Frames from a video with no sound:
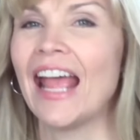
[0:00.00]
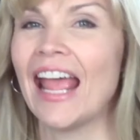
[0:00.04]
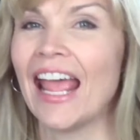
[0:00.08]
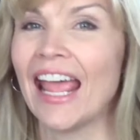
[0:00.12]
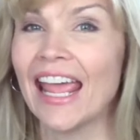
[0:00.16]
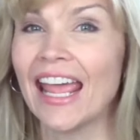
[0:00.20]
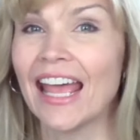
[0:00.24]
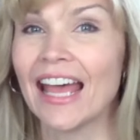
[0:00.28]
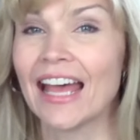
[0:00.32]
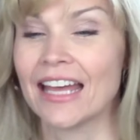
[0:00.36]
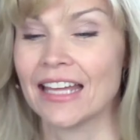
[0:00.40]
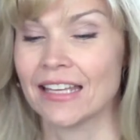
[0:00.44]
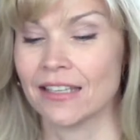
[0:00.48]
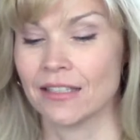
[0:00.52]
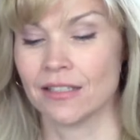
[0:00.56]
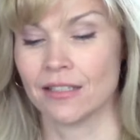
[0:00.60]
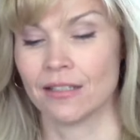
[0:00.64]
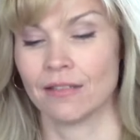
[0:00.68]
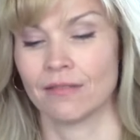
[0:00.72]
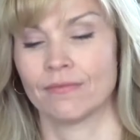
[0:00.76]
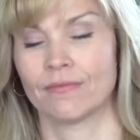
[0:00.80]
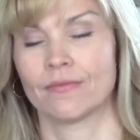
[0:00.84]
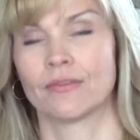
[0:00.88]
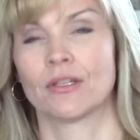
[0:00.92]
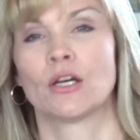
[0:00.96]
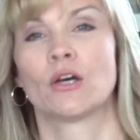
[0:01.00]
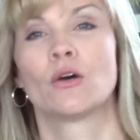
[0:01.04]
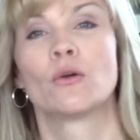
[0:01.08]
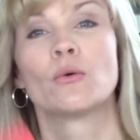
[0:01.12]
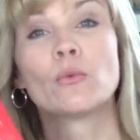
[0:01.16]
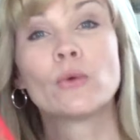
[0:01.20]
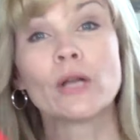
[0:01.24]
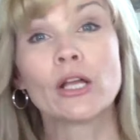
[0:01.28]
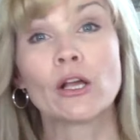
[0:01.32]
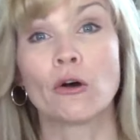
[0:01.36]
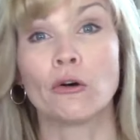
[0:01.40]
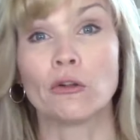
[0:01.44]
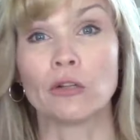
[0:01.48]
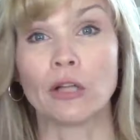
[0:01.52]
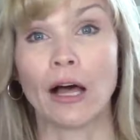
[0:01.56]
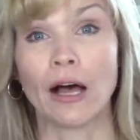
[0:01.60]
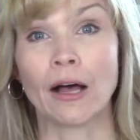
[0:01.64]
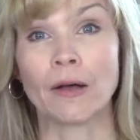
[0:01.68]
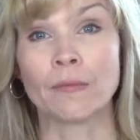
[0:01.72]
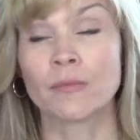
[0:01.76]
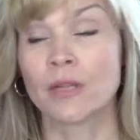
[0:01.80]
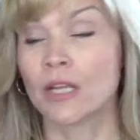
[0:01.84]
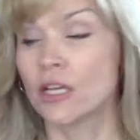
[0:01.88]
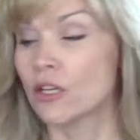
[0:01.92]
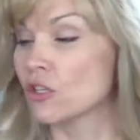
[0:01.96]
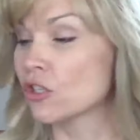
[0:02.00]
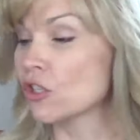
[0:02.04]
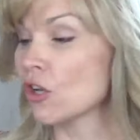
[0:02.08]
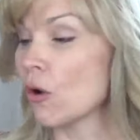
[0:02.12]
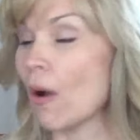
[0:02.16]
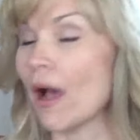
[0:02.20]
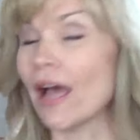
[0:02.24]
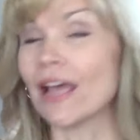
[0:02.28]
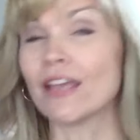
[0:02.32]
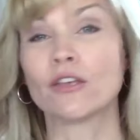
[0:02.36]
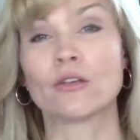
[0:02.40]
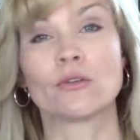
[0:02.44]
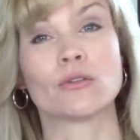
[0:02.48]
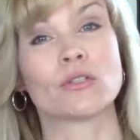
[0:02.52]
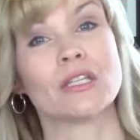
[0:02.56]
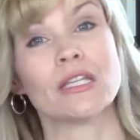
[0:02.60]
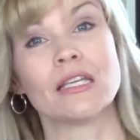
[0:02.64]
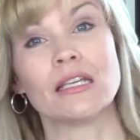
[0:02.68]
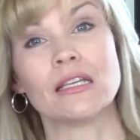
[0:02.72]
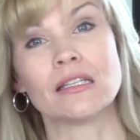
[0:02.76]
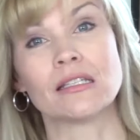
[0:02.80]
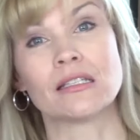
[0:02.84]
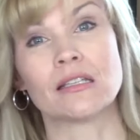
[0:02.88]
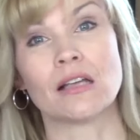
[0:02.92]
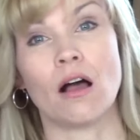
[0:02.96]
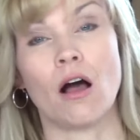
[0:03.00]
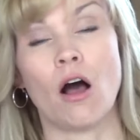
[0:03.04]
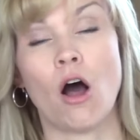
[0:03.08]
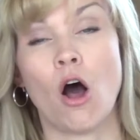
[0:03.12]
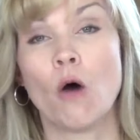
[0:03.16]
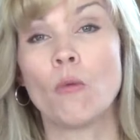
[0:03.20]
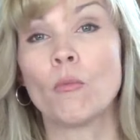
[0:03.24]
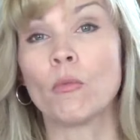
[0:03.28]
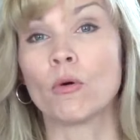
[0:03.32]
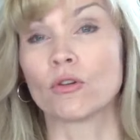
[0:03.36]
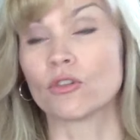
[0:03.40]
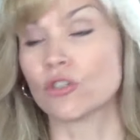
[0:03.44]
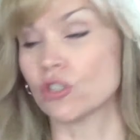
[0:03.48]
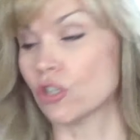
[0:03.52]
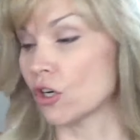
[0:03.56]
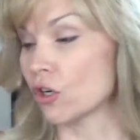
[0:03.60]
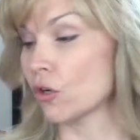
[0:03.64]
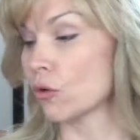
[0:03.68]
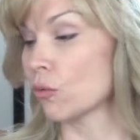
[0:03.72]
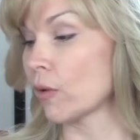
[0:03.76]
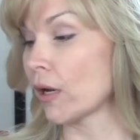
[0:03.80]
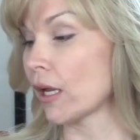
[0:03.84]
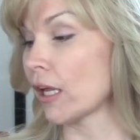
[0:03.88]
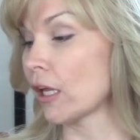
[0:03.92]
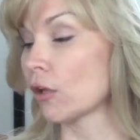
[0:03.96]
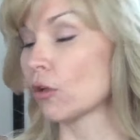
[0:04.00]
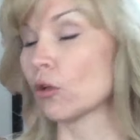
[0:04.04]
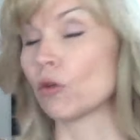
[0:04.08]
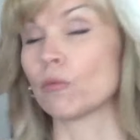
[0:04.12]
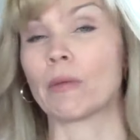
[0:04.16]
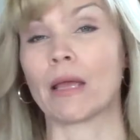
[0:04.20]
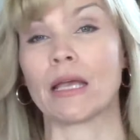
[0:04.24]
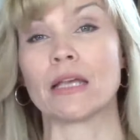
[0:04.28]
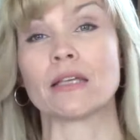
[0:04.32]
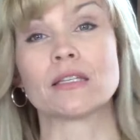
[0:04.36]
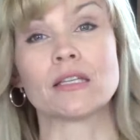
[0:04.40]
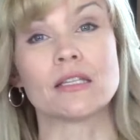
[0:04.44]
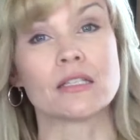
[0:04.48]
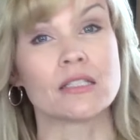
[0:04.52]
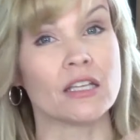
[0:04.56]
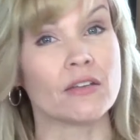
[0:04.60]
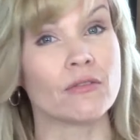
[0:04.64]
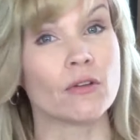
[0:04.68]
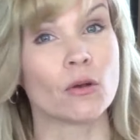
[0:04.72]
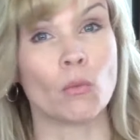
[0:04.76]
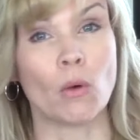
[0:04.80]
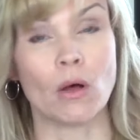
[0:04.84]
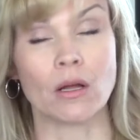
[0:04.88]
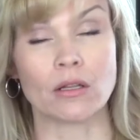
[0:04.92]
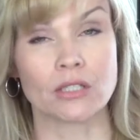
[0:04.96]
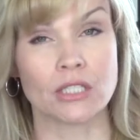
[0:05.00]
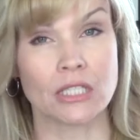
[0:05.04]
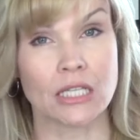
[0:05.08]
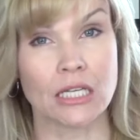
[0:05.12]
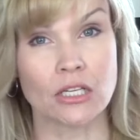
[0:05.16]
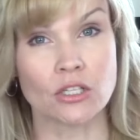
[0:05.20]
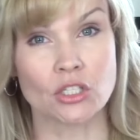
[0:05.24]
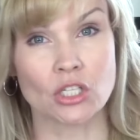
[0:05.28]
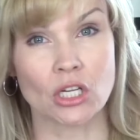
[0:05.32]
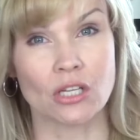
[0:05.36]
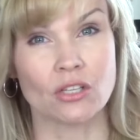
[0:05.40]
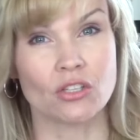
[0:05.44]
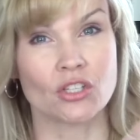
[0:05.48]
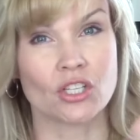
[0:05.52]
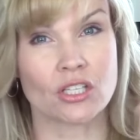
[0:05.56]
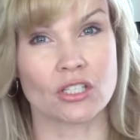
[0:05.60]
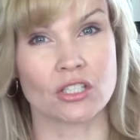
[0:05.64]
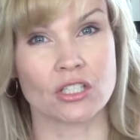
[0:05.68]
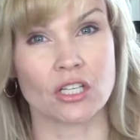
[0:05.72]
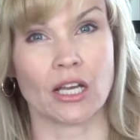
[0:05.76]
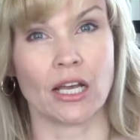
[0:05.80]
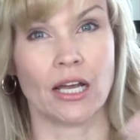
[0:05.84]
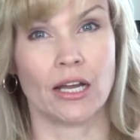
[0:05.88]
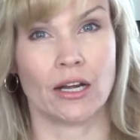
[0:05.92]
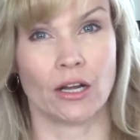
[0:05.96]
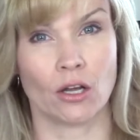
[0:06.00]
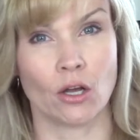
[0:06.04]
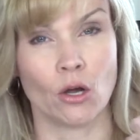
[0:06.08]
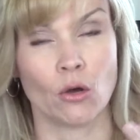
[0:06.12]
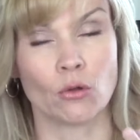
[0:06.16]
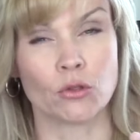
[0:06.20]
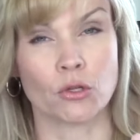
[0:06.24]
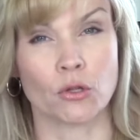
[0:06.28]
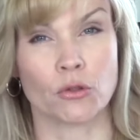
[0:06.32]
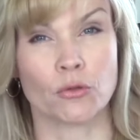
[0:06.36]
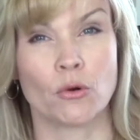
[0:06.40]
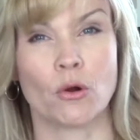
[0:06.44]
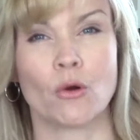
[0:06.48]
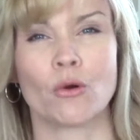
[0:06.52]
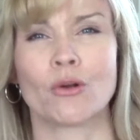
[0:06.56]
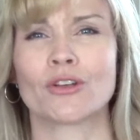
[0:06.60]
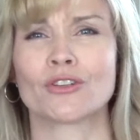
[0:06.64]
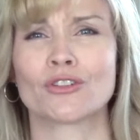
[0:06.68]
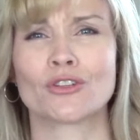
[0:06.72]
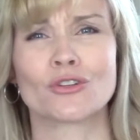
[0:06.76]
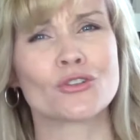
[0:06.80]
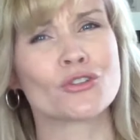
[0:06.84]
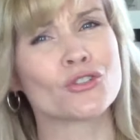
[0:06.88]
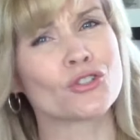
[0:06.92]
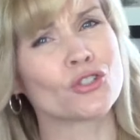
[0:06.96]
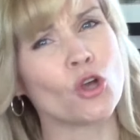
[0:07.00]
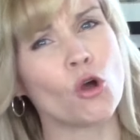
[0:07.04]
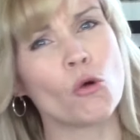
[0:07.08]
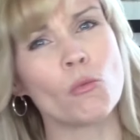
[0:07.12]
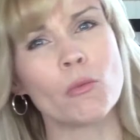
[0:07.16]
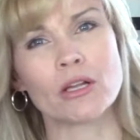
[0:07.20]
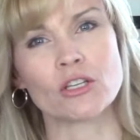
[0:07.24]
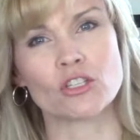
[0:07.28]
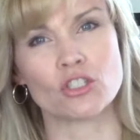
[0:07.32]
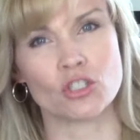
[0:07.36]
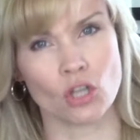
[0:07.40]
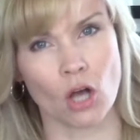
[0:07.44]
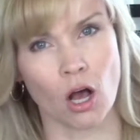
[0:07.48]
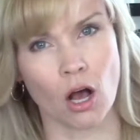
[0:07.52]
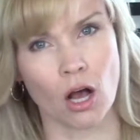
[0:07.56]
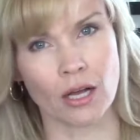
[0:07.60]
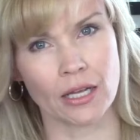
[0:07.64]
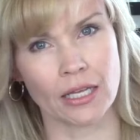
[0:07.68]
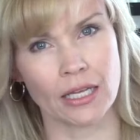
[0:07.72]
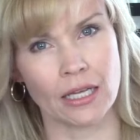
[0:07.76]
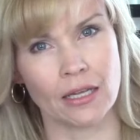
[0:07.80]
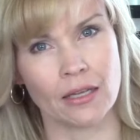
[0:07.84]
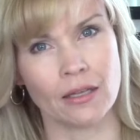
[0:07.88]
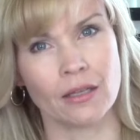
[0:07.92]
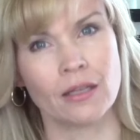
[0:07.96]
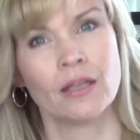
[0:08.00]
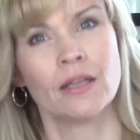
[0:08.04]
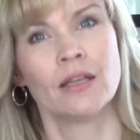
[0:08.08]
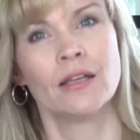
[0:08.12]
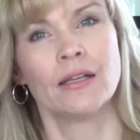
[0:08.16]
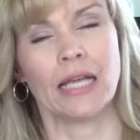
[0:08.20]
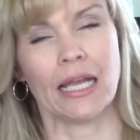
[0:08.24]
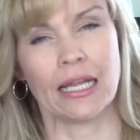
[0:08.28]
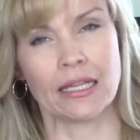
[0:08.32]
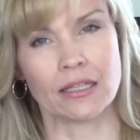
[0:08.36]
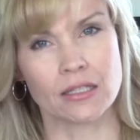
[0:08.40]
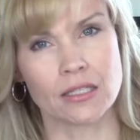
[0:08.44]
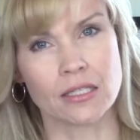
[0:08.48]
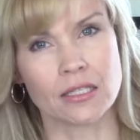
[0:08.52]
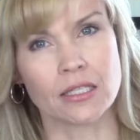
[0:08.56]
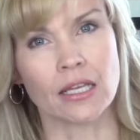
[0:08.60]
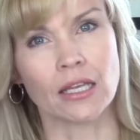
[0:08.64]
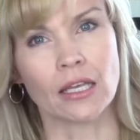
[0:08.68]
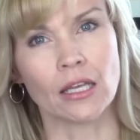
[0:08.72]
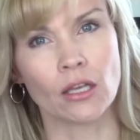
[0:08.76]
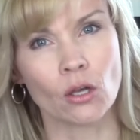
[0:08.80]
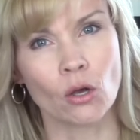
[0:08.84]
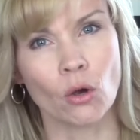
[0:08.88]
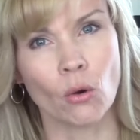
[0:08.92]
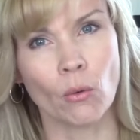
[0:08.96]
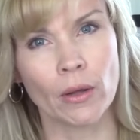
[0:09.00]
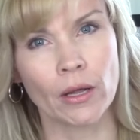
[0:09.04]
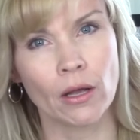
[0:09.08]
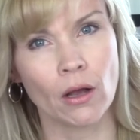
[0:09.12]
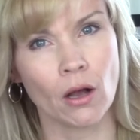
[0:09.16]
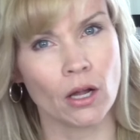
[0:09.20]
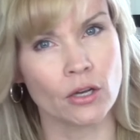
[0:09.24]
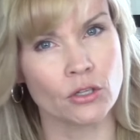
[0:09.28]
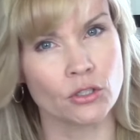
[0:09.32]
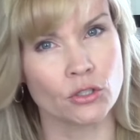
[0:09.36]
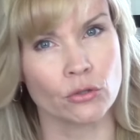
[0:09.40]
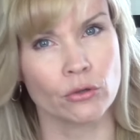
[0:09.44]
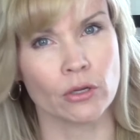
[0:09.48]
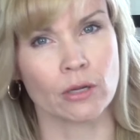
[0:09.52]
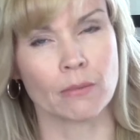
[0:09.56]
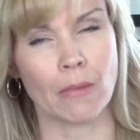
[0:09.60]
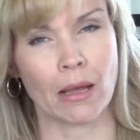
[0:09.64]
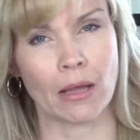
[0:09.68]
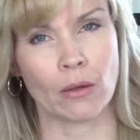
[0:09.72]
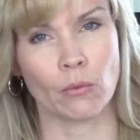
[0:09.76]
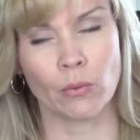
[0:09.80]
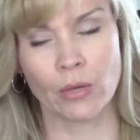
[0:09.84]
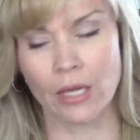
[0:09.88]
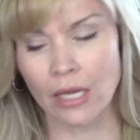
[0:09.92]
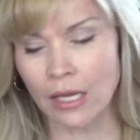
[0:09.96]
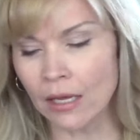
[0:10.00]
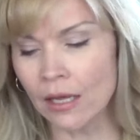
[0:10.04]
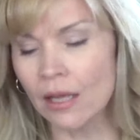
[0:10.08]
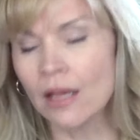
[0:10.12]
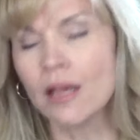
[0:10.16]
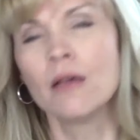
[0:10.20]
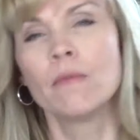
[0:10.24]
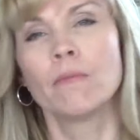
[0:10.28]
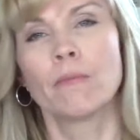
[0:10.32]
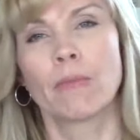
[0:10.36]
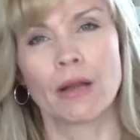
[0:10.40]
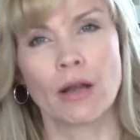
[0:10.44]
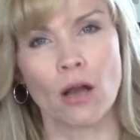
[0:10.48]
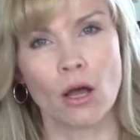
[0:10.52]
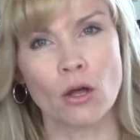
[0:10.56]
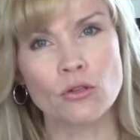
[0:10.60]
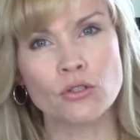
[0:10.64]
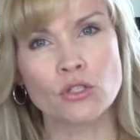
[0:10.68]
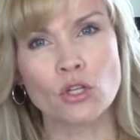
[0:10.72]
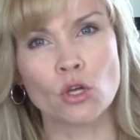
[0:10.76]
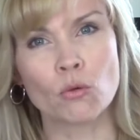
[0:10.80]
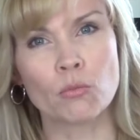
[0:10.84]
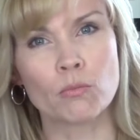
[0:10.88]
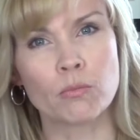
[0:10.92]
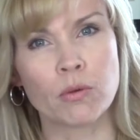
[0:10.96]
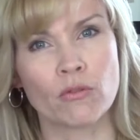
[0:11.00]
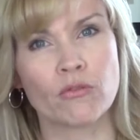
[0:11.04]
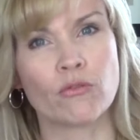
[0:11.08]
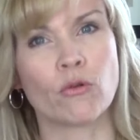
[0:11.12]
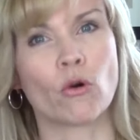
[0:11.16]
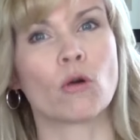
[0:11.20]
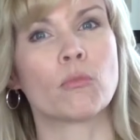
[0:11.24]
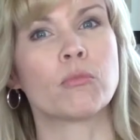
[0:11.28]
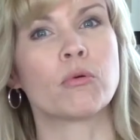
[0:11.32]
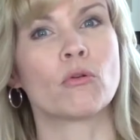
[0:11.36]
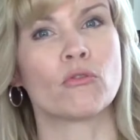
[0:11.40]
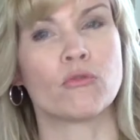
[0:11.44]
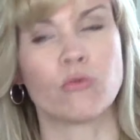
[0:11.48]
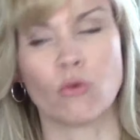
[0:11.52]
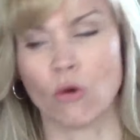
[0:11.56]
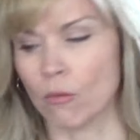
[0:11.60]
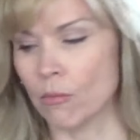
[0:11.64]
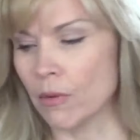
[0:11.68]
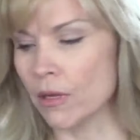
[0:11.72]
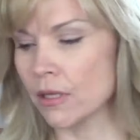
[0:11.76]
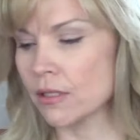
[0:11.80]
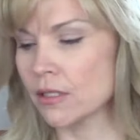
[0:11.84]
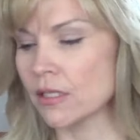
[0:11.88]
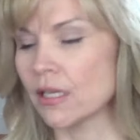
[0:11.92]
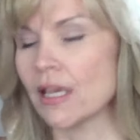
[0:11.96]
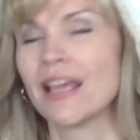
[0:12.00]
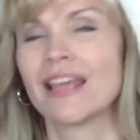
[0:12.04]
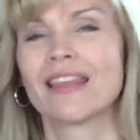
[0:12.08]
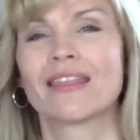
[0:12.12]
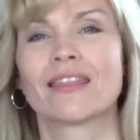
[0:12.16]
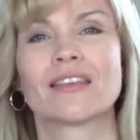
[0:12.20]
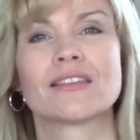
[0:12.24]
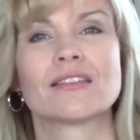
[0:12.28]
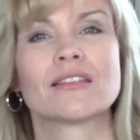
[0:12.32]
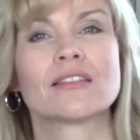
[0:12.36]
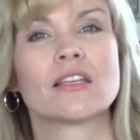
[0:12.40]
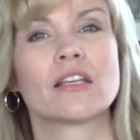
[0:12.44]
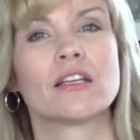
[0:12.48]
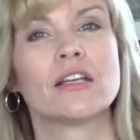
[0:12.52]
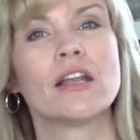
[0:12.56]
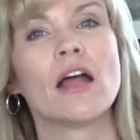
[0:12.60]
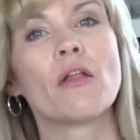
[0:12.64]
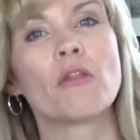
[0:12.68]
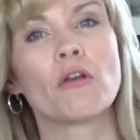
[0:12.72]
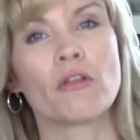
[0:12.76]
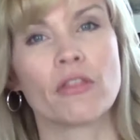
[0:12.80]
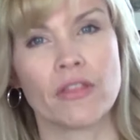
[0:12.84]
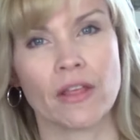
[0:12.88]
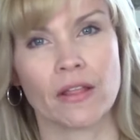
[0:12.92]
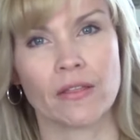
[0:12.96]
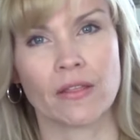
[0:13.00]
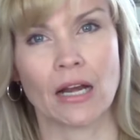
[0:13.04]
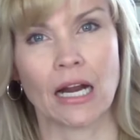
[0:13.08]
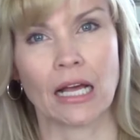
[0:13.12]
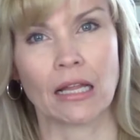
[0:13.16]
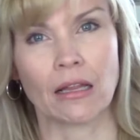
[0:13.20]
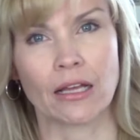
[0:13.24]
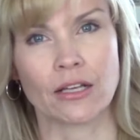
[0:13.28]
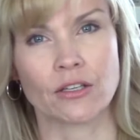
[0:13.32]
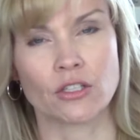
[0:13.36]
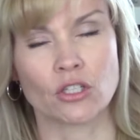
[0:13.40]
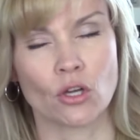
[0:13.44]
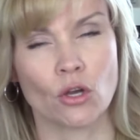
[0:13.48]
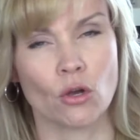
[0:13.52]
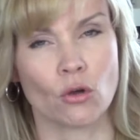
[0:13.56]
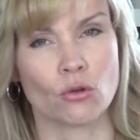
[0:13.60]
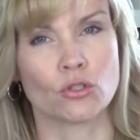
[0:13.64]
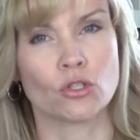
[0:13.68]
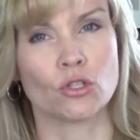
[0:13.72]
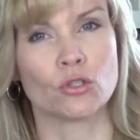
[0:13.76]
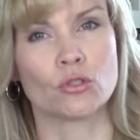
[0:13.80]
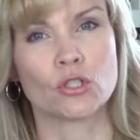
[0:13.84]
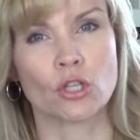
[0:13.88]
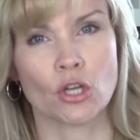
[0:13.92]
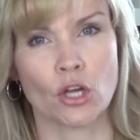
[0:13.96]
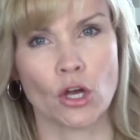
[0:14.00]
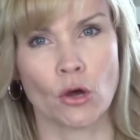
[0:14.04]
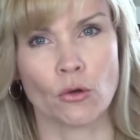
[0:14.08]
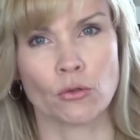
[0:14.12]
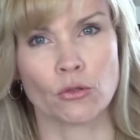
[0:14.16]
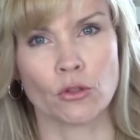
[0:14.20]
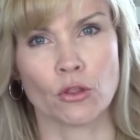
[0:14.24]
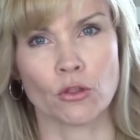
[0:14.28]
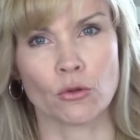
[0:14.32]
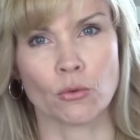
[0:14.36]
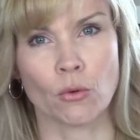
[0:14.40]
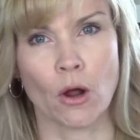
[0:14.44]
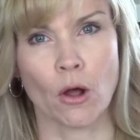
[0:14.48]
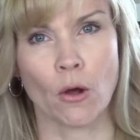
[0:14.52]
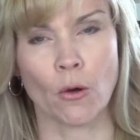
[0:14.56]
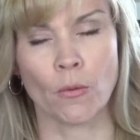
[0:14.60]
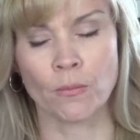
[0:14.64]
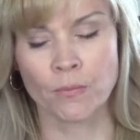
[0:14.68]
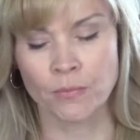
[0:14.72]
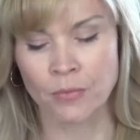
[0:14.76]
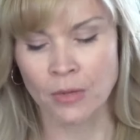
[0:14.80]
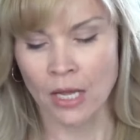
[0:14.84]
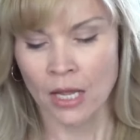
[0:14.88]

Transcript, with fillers: And Ricola. So I use these almost on a regular basis, even while teaching, just to kind of coat the throat, because there's so much talking and singing going on during my week, but also before performance. This is another thing that I like to go to to coat the throat.